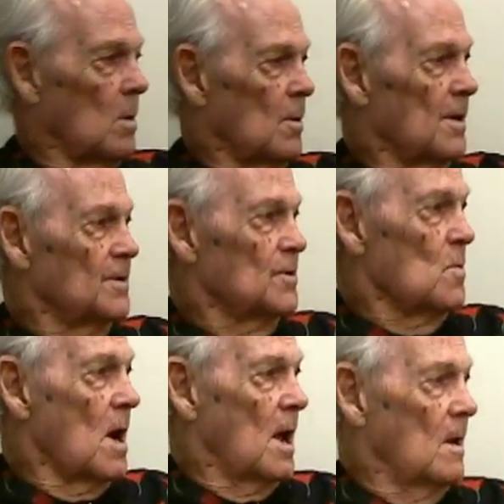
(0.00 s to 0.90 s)
Granger
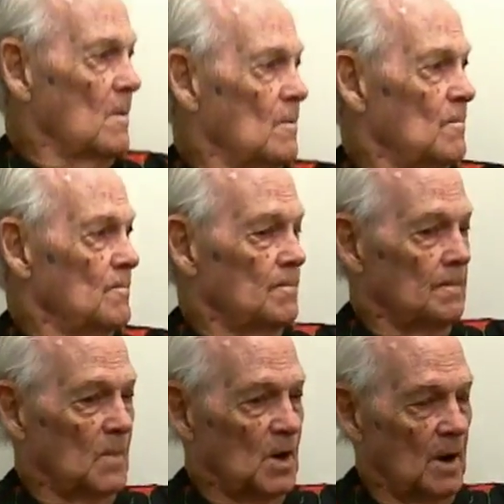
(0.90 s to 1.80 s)
Wild,
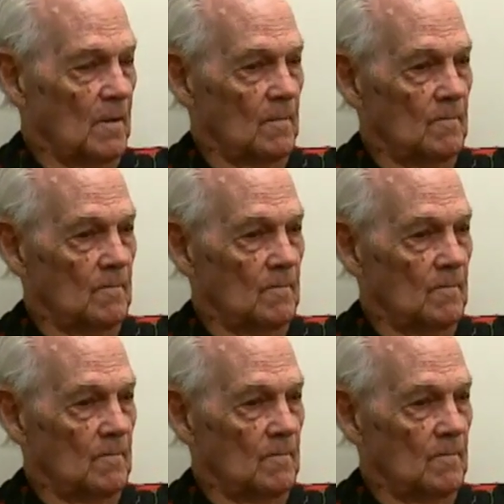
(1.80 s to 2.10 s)
yeah.